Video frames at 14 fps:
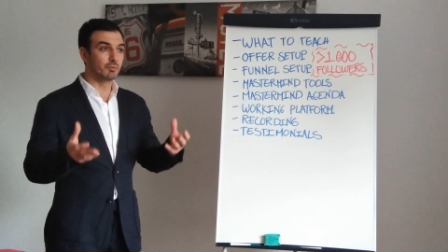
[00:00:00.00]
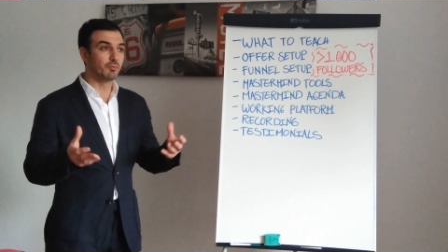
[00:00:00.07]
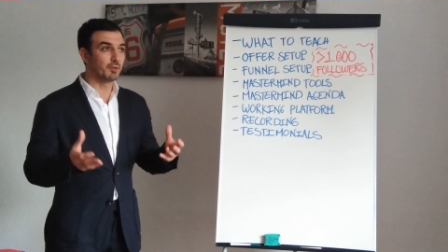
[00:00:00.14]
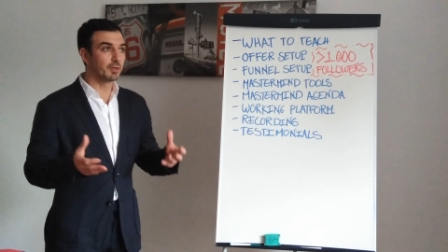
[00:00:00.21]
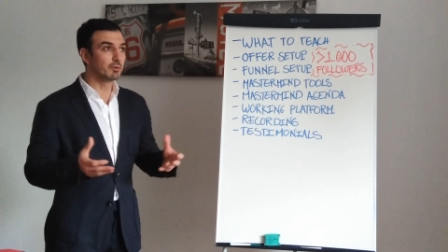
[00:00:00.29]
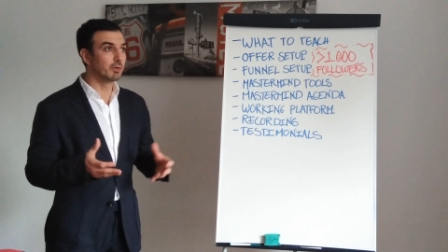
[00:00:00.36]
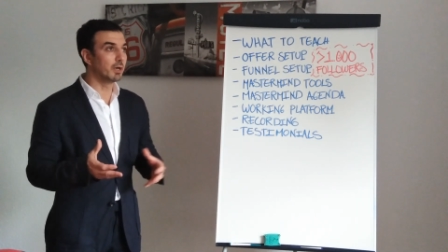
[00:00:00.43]

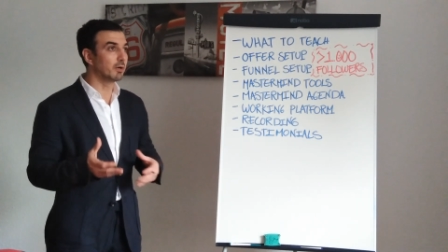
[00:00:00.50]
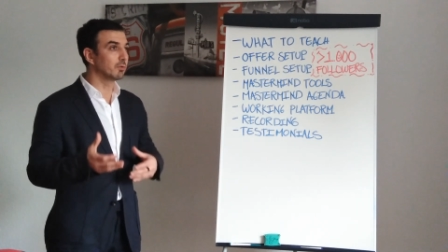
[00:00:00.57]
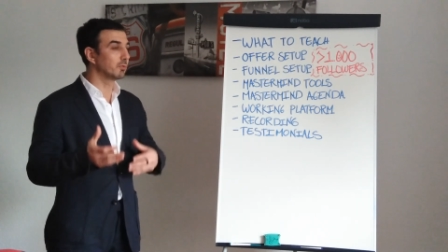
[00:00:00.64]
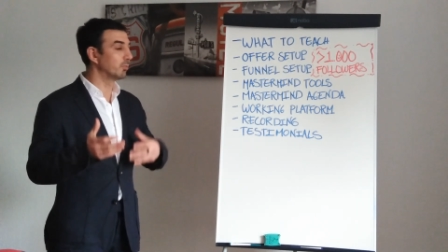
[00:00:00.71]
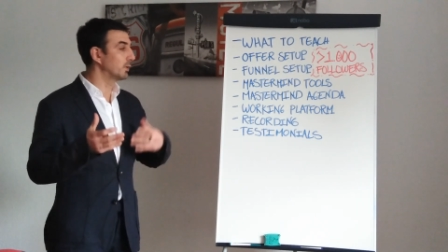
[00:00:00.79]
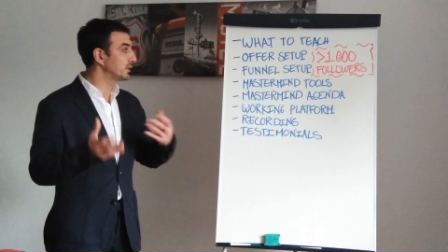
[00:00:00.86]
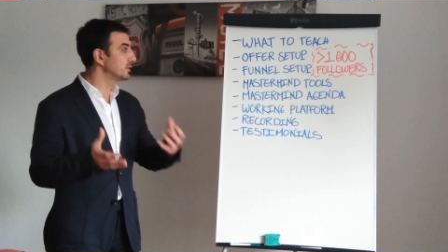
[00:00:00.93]
figure
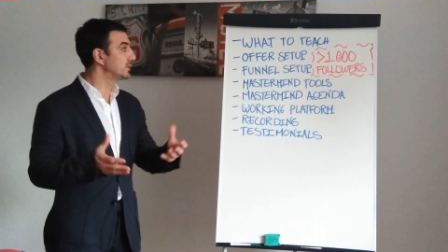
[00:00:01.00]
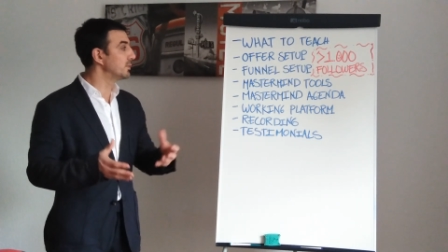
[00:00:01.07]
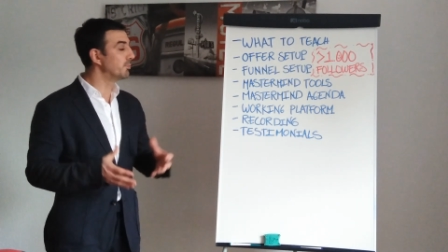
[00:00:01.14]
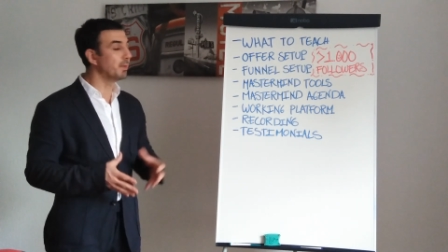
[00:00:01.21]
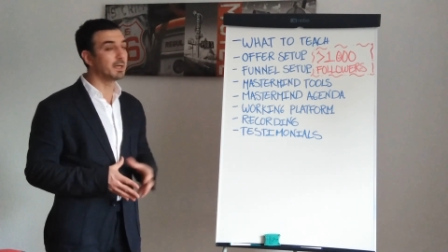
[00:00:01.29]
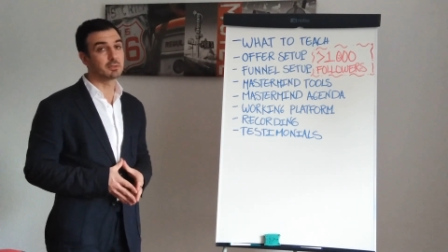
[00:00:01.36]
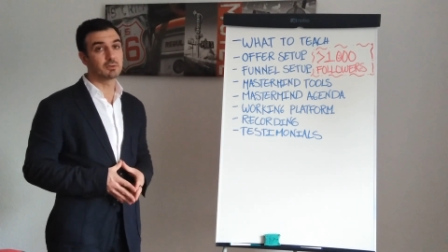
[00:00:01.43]
out what is the
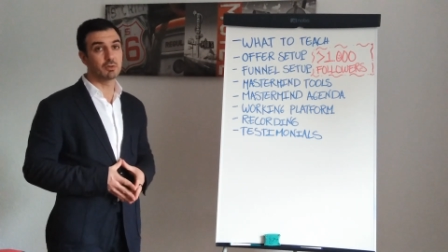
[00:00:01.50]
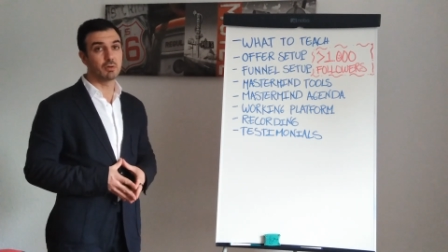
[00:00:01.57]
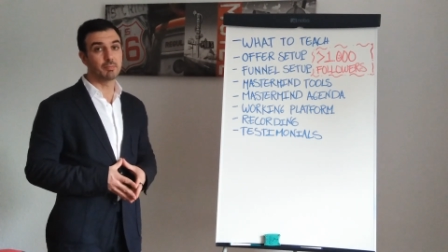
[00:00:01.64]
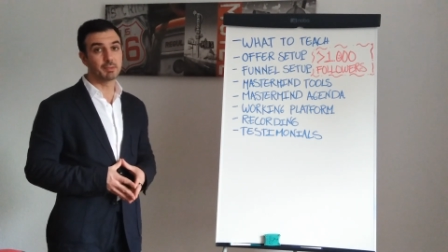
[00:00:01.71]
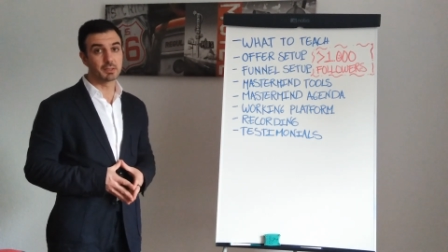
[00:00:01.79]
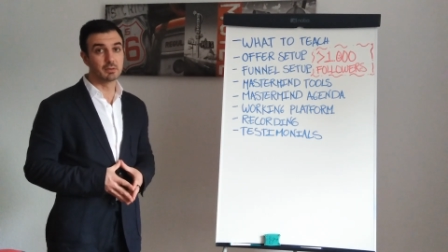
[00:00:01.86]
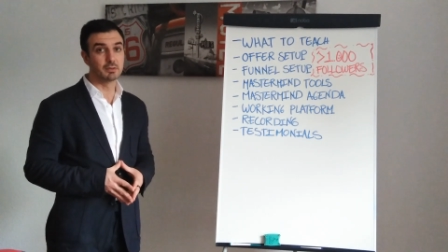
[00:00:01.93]
best
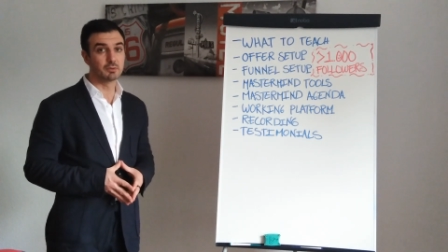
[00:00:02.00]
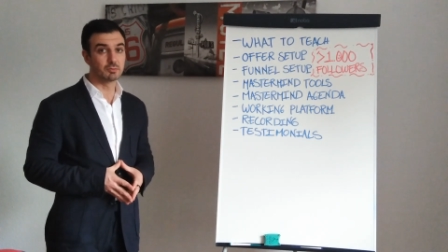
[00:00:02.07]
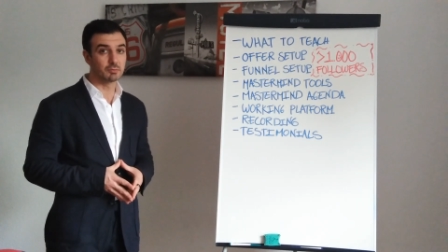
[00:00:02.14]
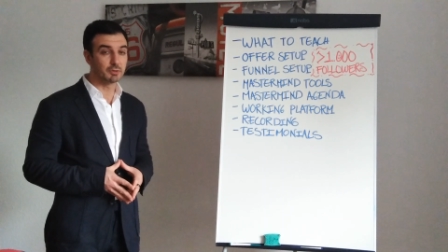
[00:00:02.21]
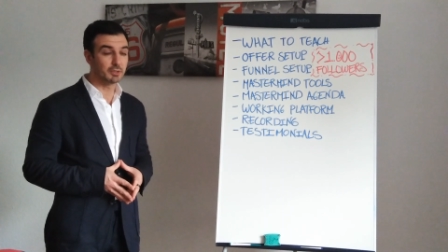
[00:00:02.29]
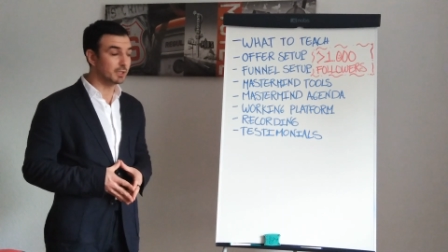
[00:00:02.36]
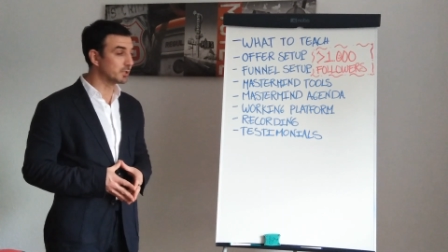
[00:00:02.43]
topic to
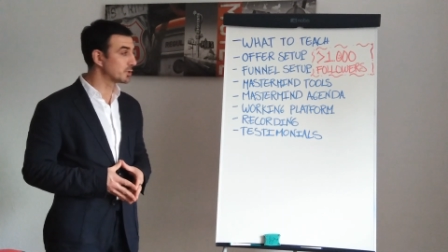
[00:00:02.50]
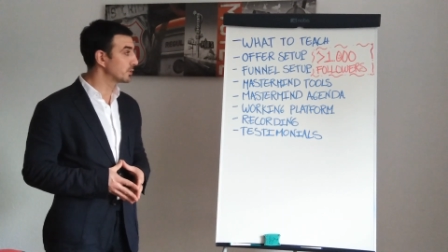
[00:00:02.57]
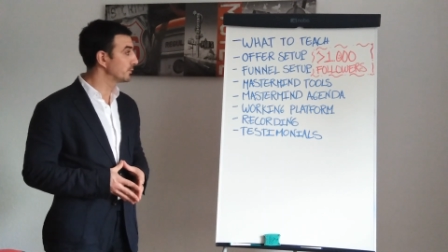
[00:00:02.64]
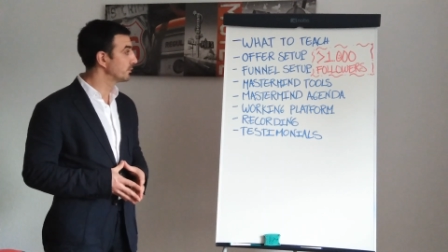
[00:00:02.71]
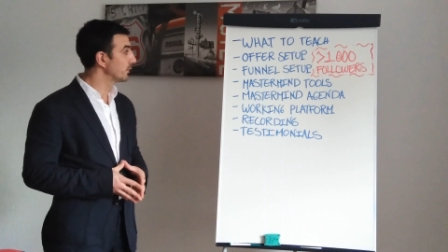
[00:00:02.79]
teach.